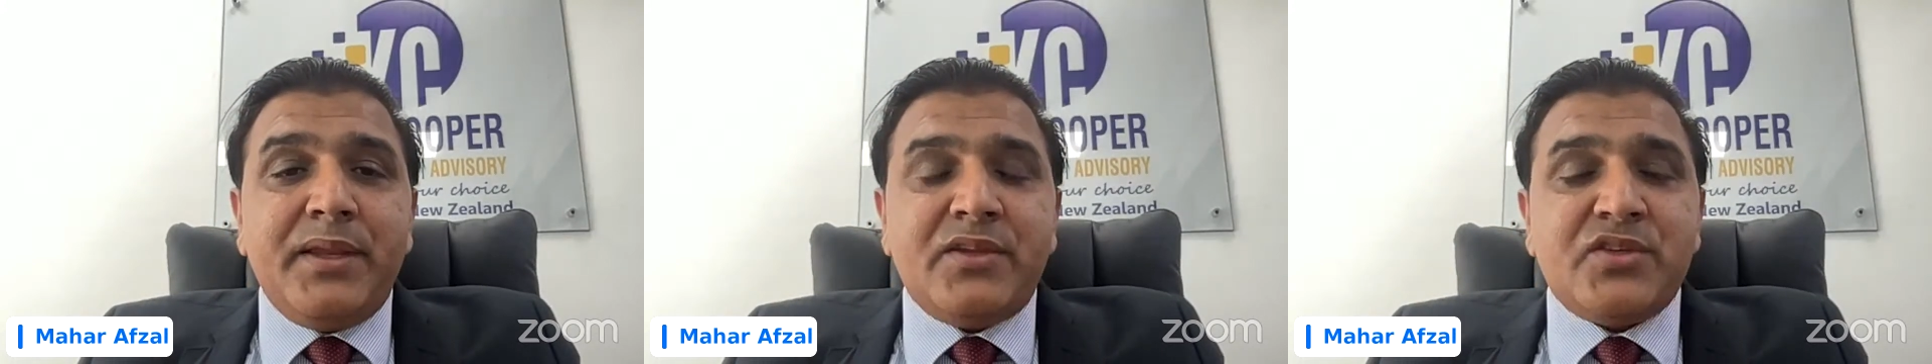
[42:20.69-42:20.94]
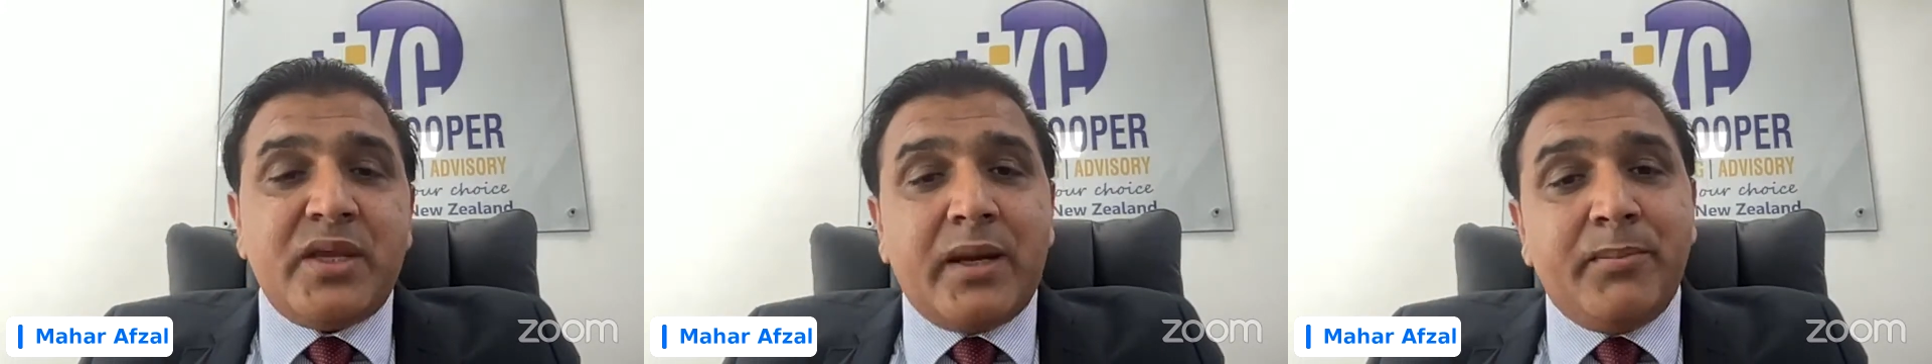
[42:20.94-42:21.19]

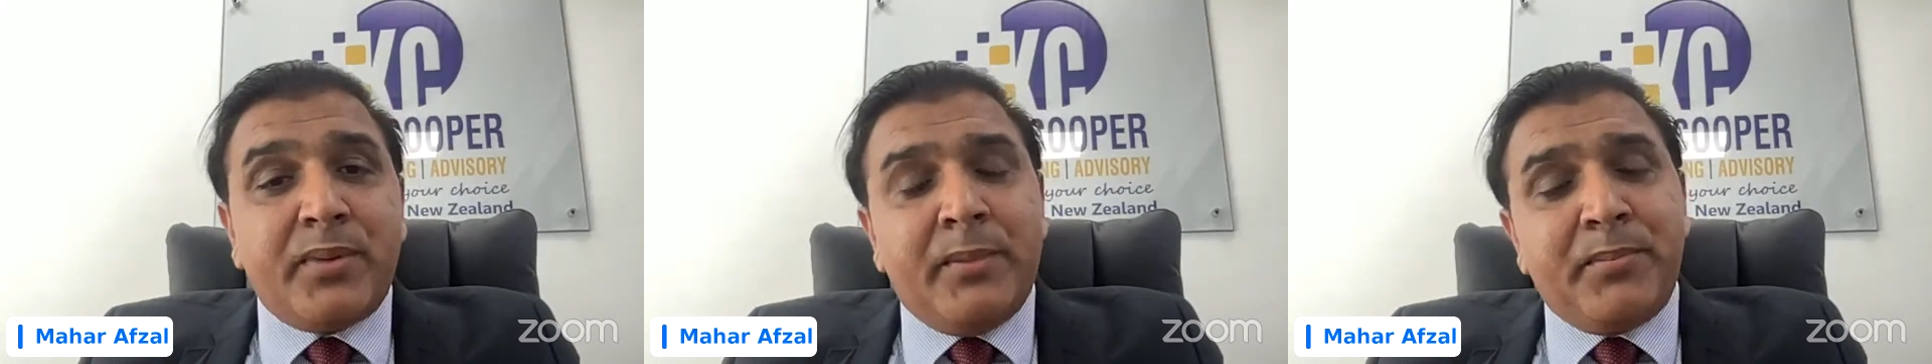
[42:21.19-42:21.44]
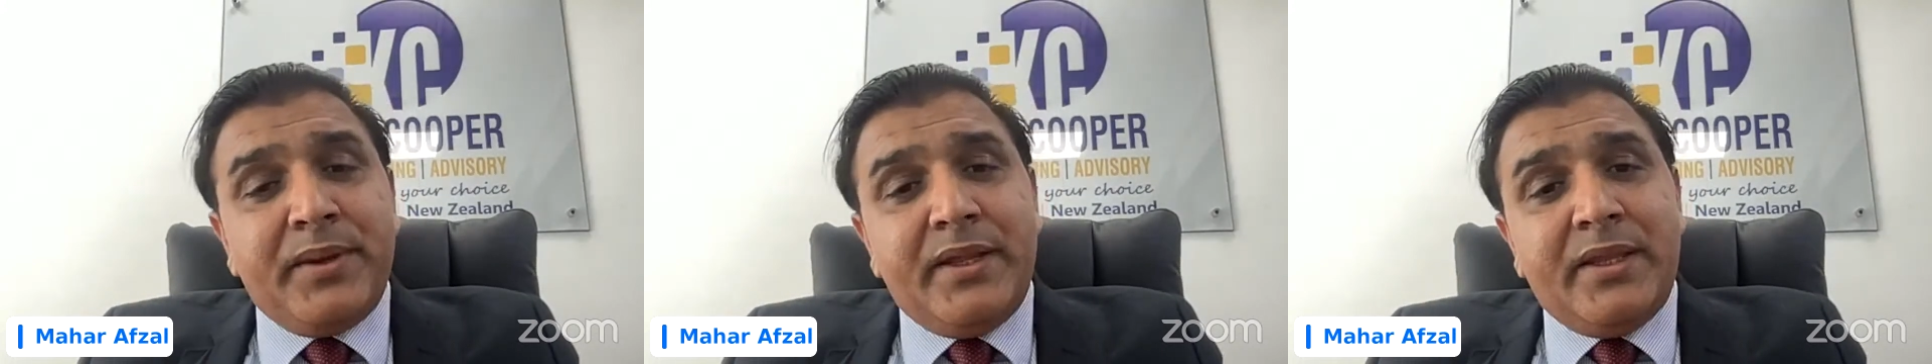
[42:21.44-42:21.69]
This shipping
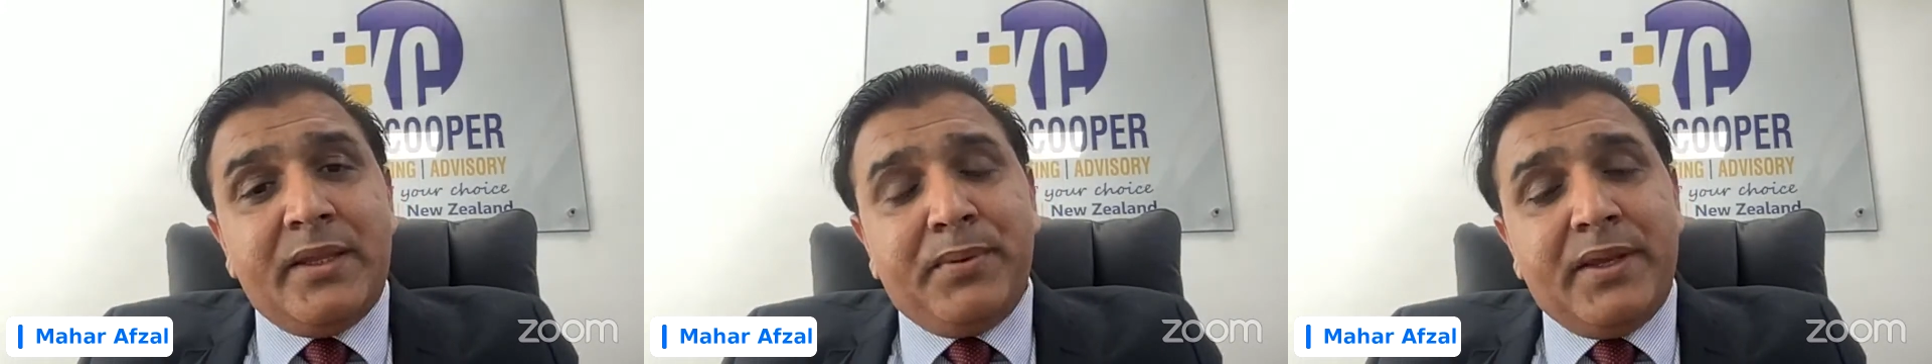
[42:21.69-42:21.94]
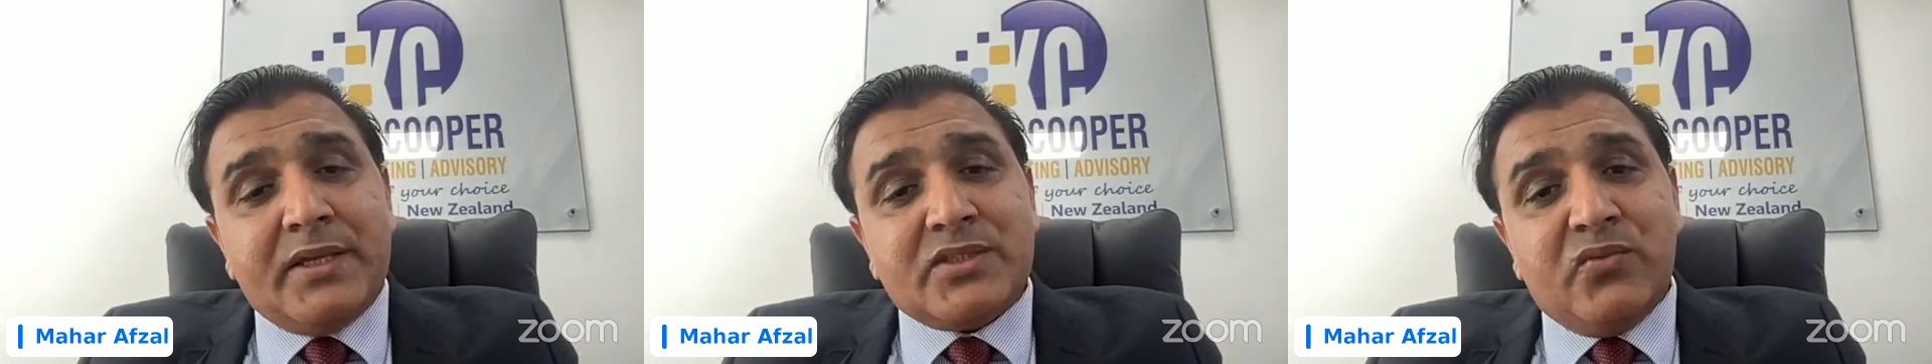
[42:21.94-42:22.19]
company is
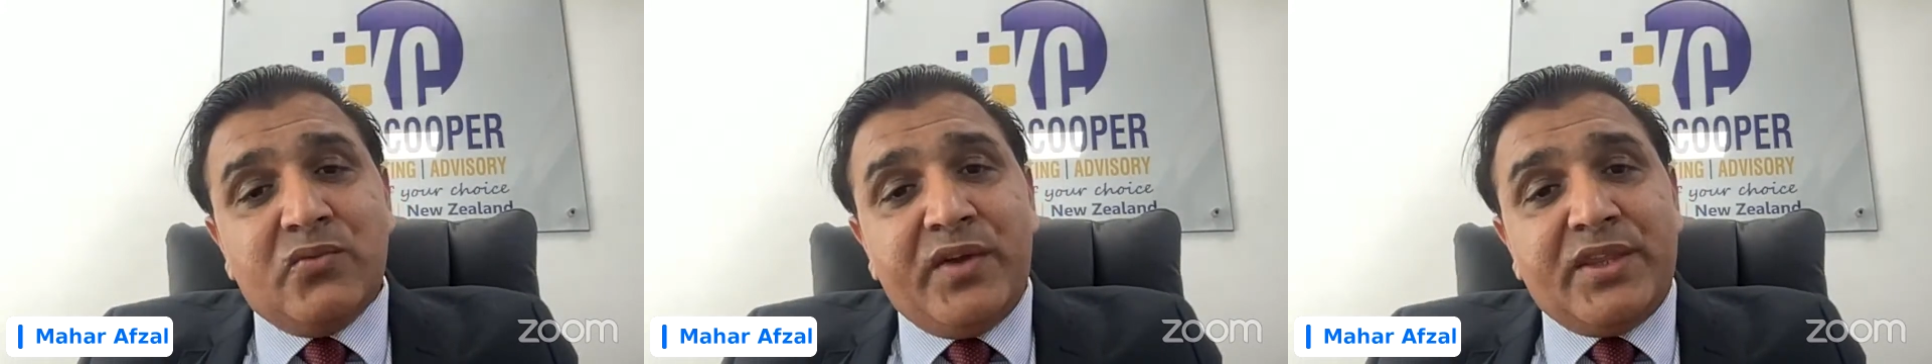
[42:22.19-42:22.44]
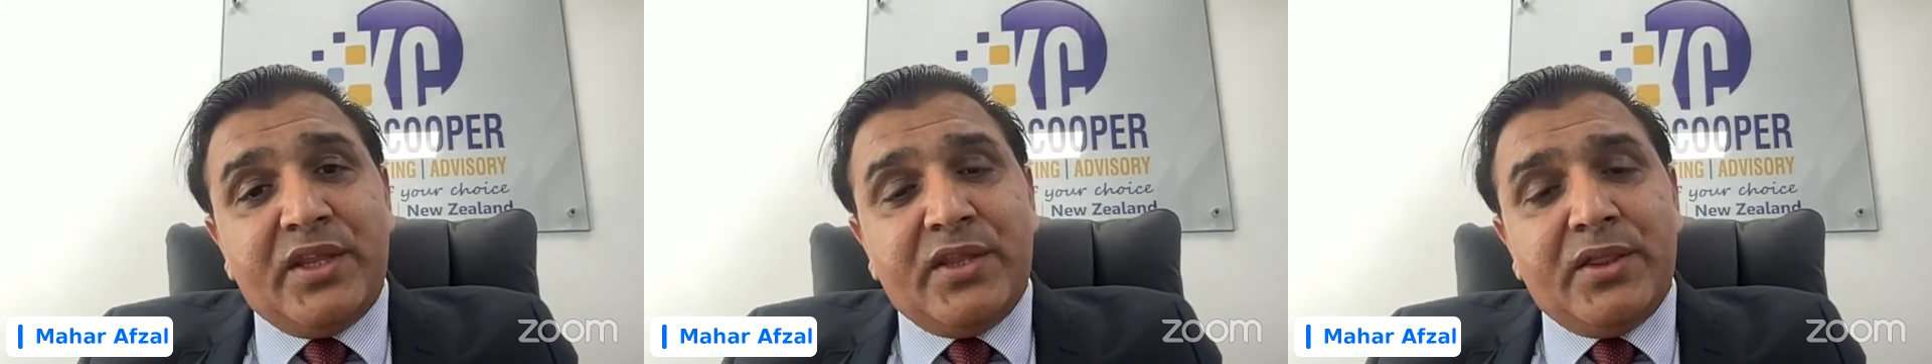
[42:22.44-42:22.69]
based
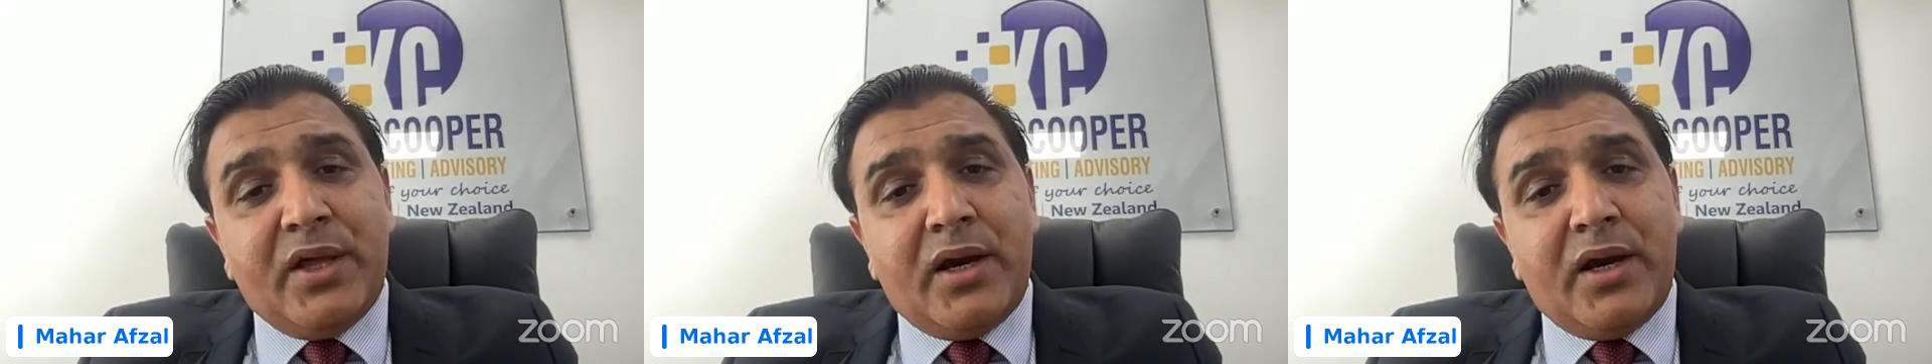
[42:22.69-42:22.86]
within